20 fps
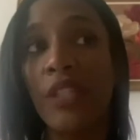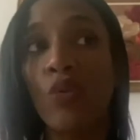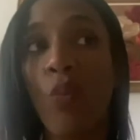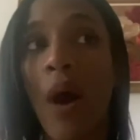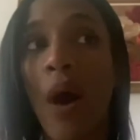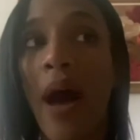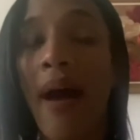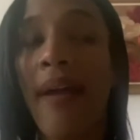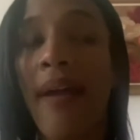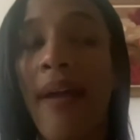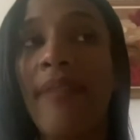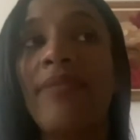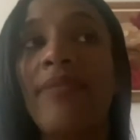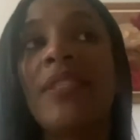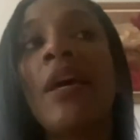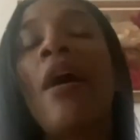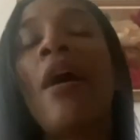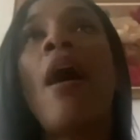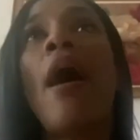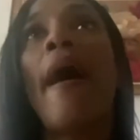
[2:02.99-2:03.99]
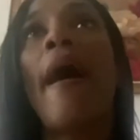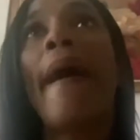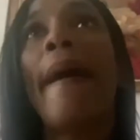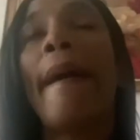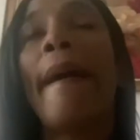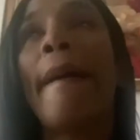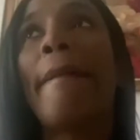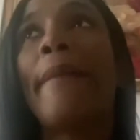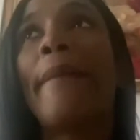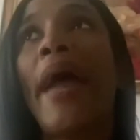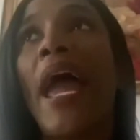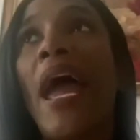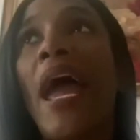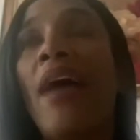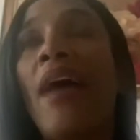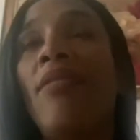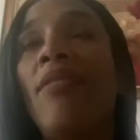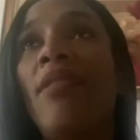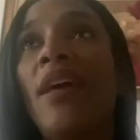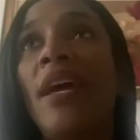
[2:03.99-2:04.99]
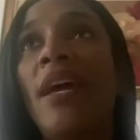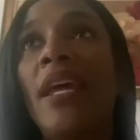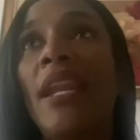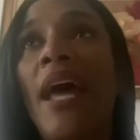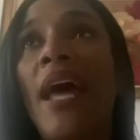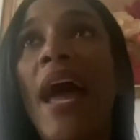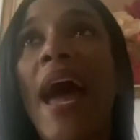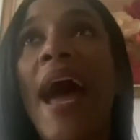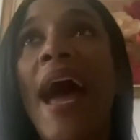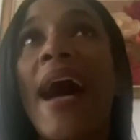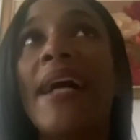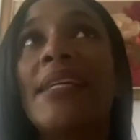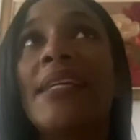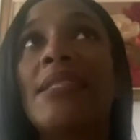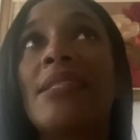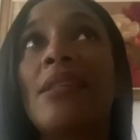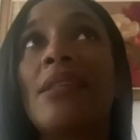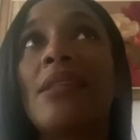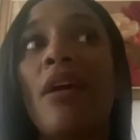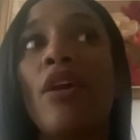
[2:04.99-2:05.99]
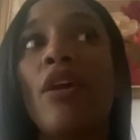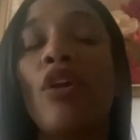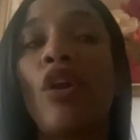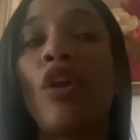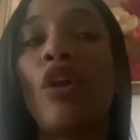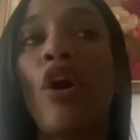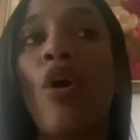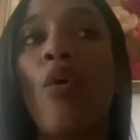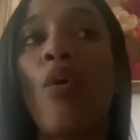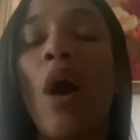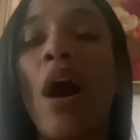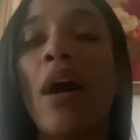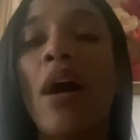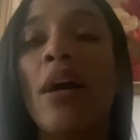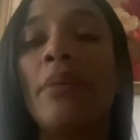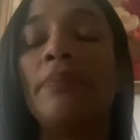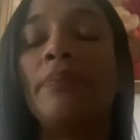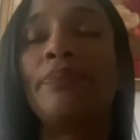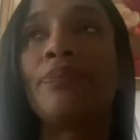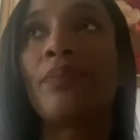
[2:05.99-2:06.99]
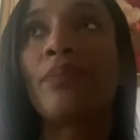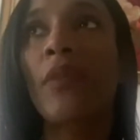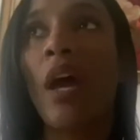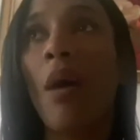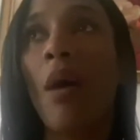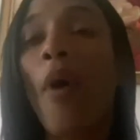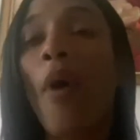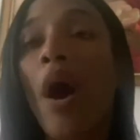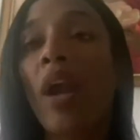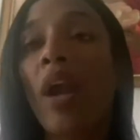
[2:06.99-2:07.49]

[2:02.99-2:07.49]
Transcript: wives. And then, as a part